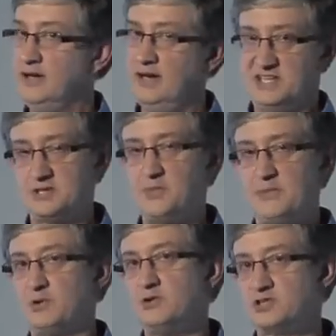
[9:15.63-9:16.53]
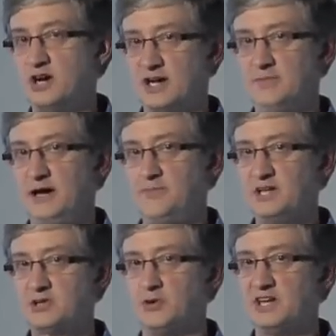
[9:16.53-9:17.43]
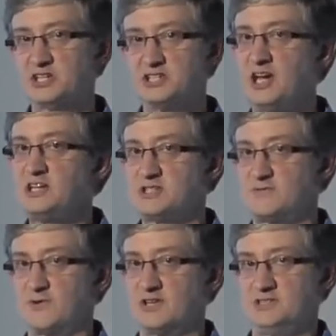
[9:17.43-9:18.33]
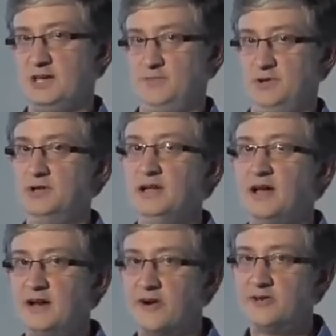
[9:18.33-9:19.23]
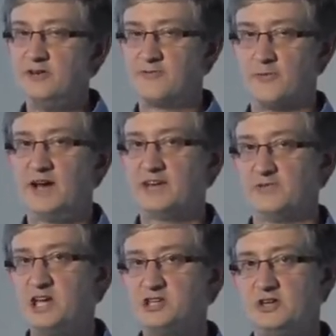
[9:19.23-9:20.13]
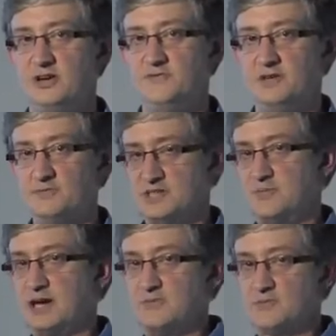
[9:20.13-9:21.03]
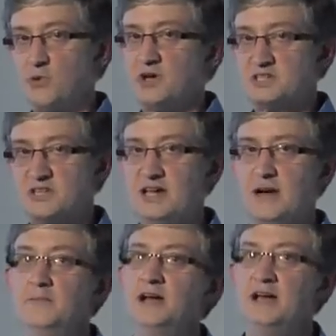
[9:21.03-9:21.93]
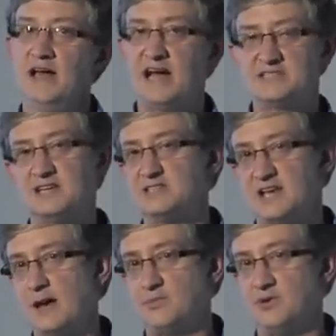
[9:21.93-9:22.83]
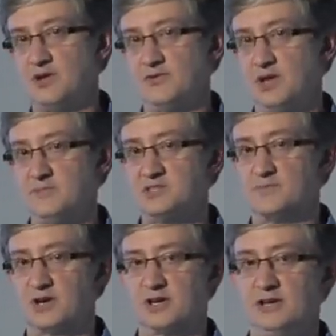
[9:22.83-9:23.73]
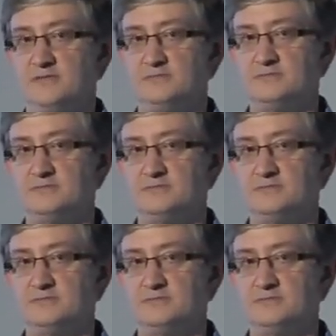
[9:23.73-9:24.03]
And so people who talk about Bitcoin exchanges, for example, and argue for regulation of them sometimes point to them as an example of a lemons market.